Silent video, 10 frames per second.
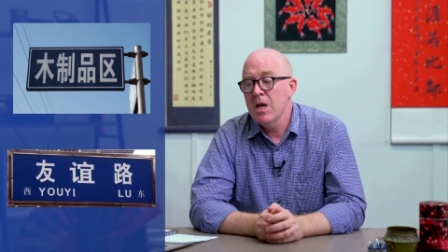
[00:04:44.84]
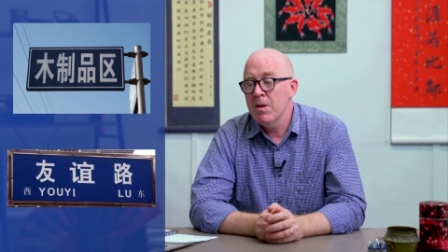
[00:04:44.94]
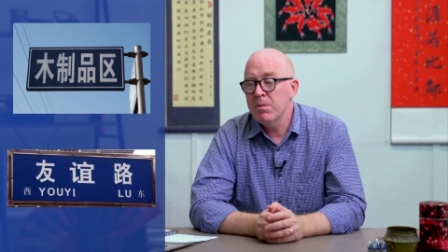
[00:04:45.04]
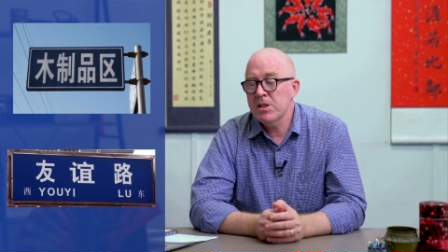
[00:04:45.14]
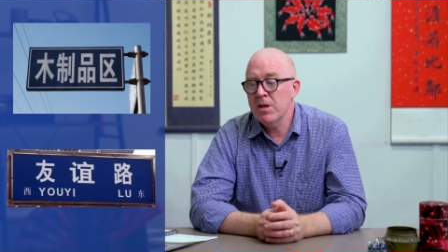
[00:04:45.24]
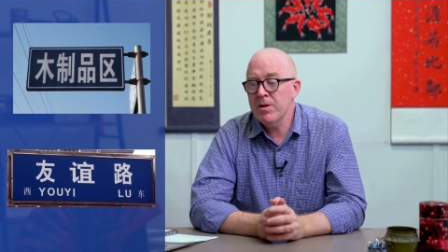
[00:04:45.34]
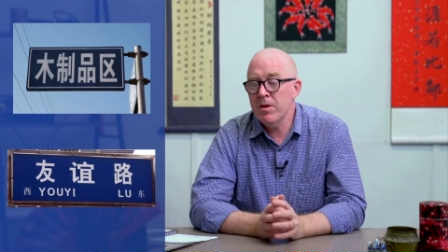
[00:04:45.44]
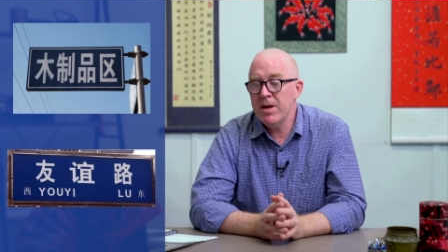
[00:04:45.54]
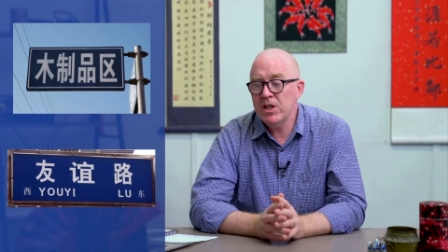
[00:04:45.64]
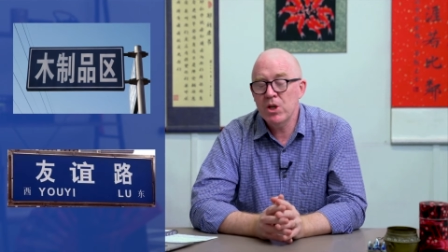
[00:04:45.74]
But some of
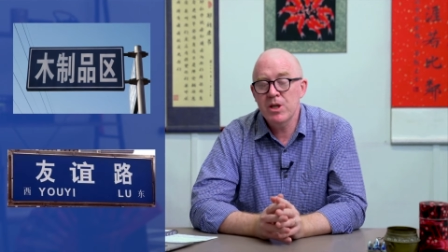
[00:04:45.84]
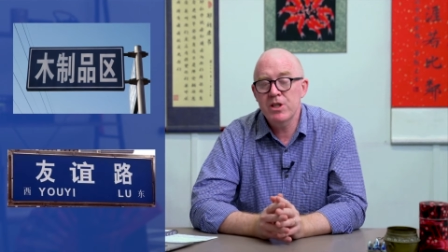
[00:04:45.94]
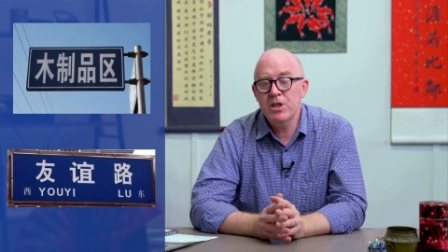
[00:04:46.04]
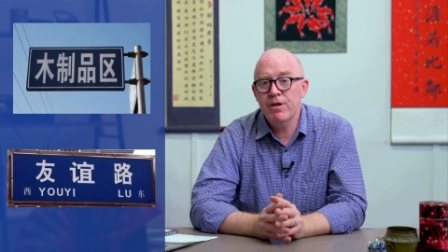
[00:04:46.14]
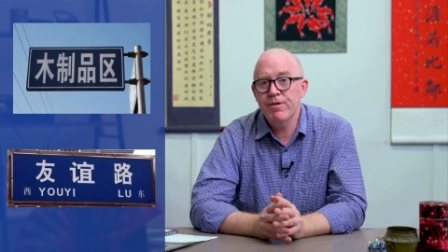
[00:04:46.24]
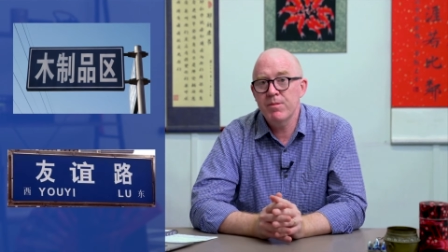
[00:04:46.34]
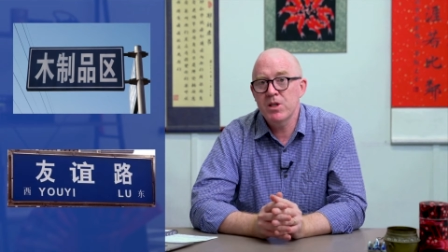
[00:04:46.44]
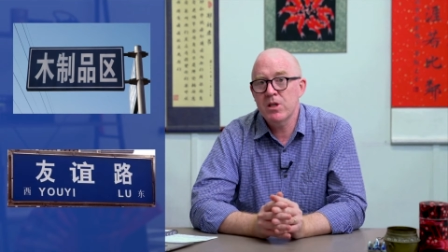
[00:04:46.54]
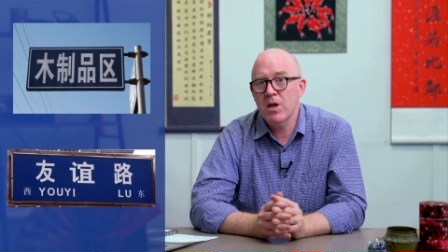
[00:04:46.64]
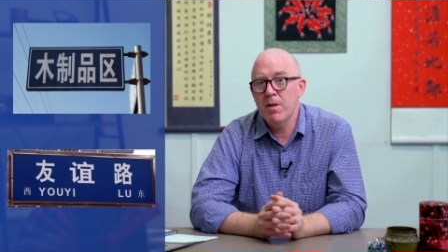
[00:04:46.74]
them, as you can see from the
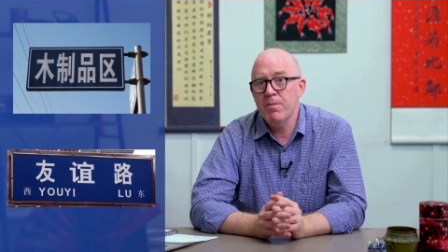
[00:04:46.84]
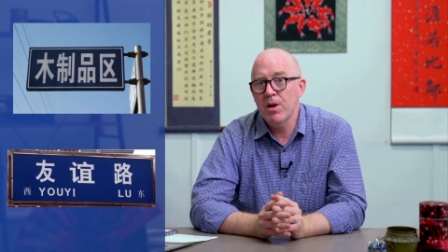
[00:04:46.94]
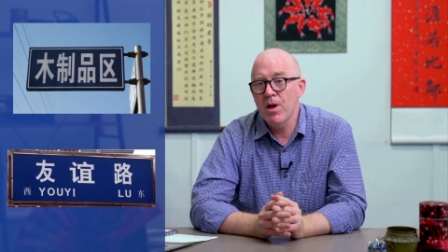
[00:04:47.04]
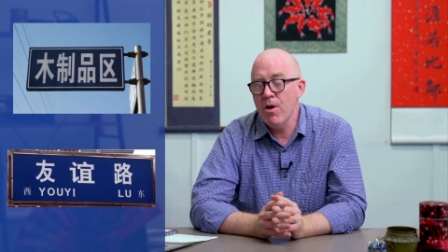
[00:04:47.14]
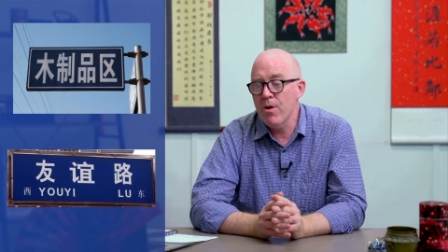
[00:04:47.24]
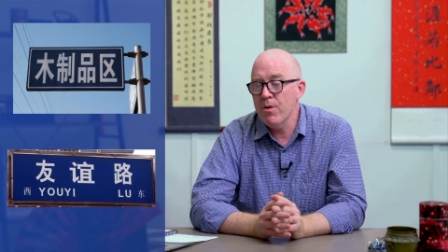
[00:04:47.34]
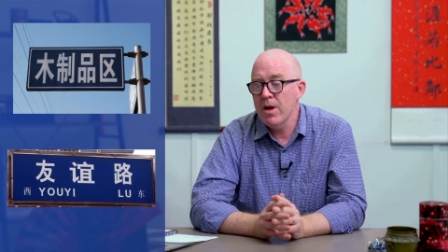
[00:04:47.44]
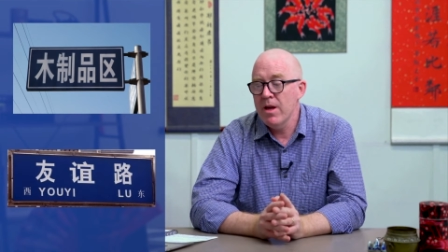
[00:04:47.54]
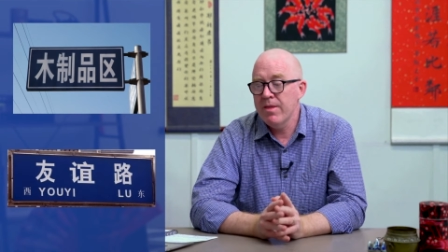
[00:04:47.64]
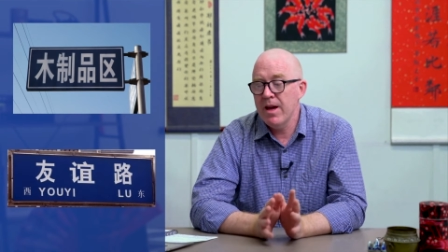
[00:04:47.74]
slide below,
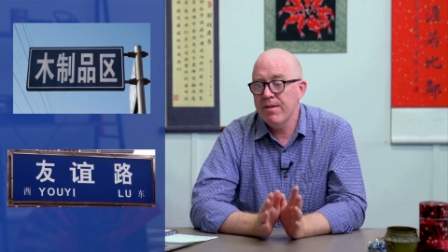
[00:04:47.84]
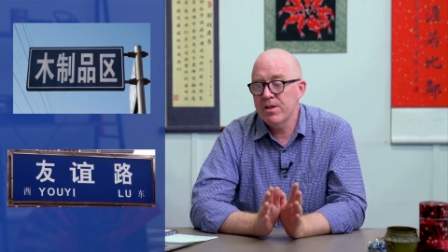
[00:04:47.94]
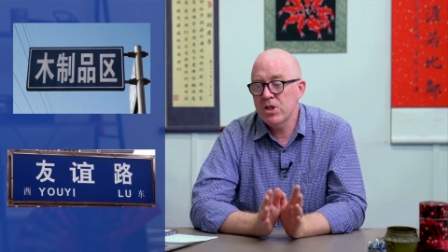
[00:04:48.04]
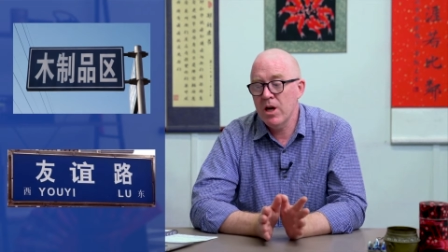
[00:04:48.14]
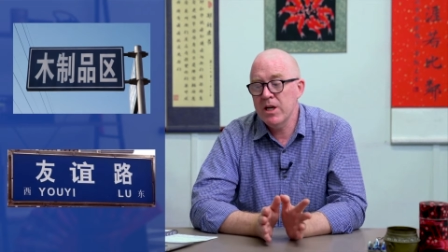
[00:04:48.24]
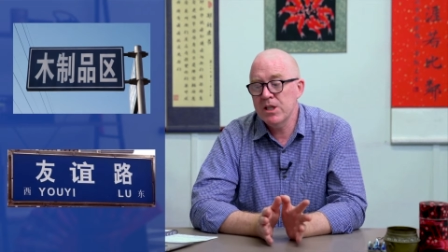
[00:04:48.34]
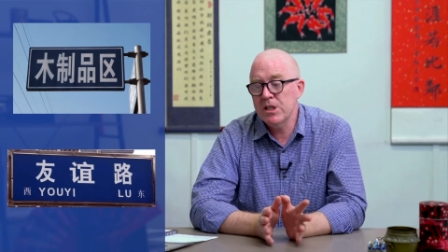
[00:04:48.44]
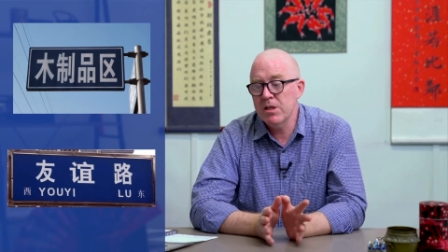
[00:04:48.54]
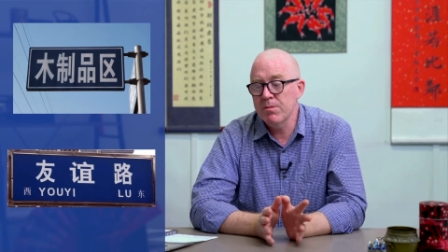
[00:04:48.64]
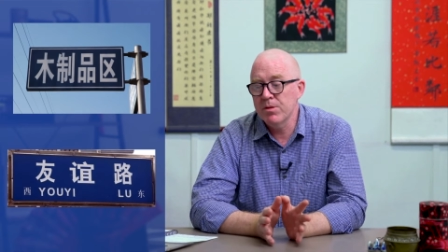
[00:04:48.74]
they have the Chinese
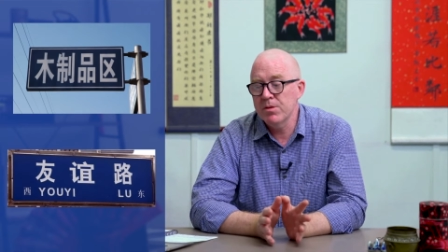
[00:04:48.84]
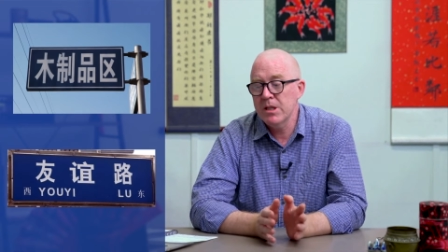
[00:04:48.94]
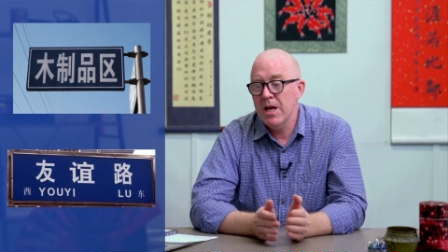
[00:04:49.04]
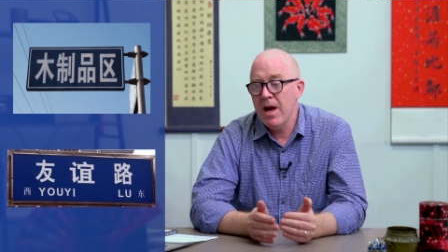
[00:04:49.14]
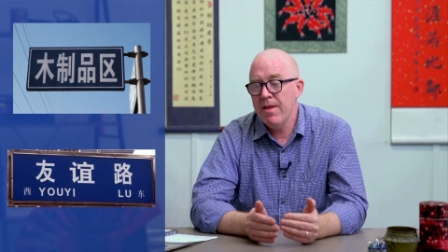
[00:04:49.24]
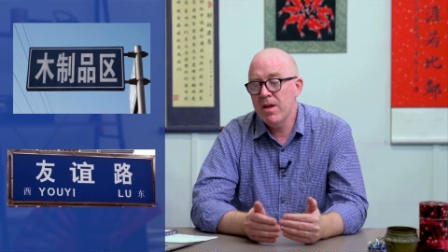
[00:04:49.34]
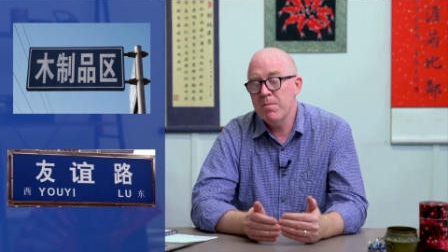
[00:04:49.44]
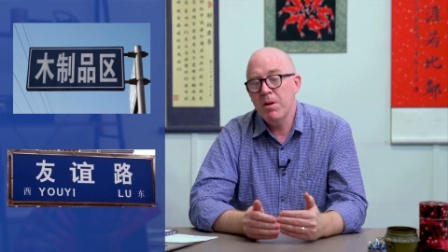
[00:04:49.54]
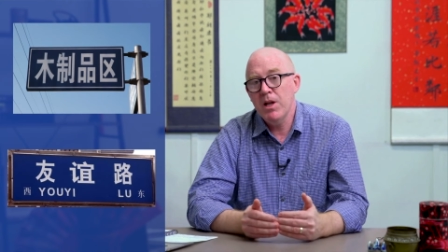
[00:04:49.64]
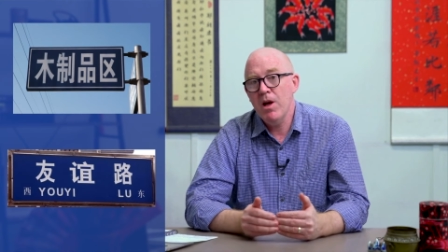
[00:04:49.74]
symbols, and then
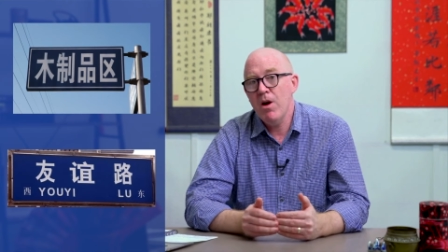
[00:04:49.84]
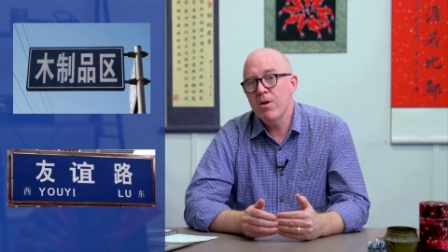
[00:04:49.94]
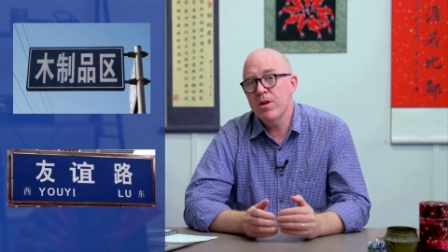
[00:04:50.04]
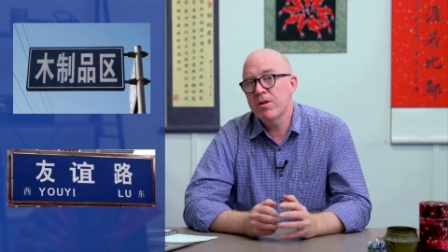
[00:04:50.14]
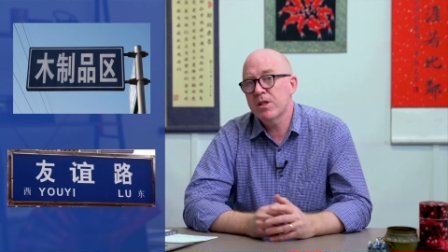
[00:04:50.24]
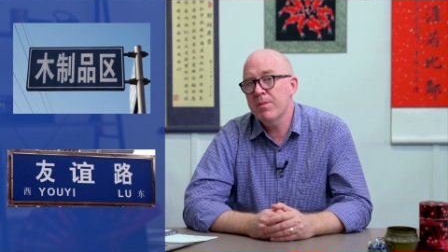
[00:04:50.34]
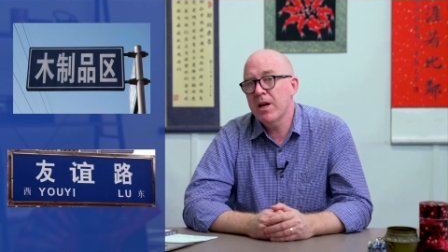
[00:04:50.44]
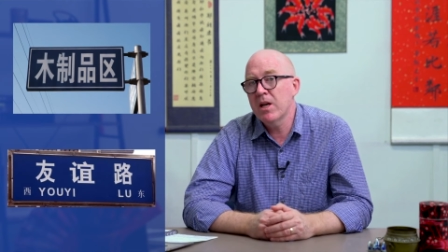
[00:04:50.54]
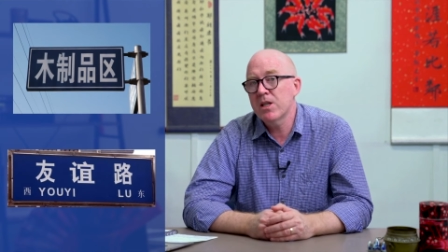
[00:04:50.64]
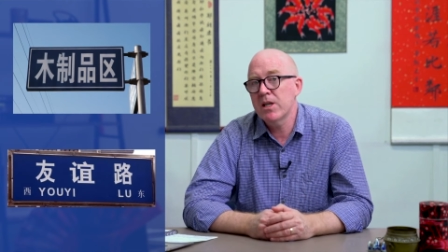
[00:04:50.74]
below there are some
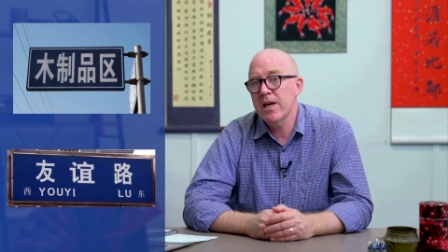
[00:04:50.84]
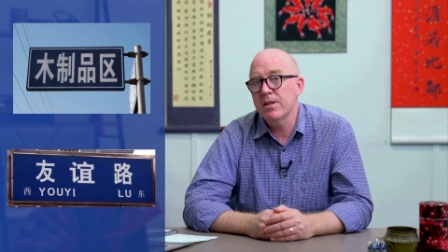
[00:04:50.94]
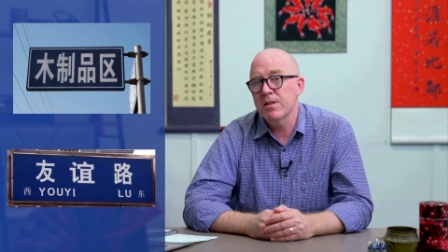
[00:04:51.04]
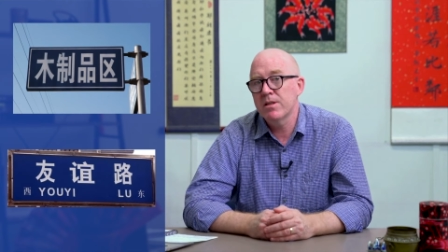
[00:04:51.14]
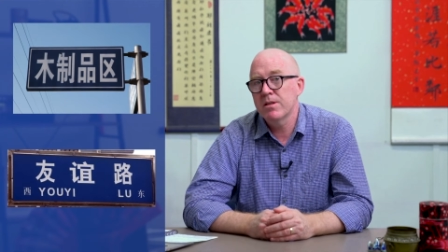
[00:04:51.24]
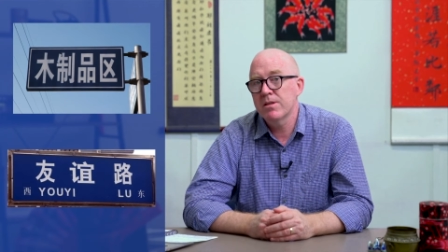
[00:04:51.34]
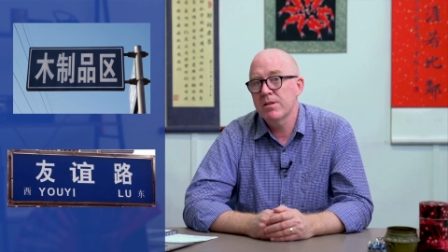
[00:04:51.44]
English letters.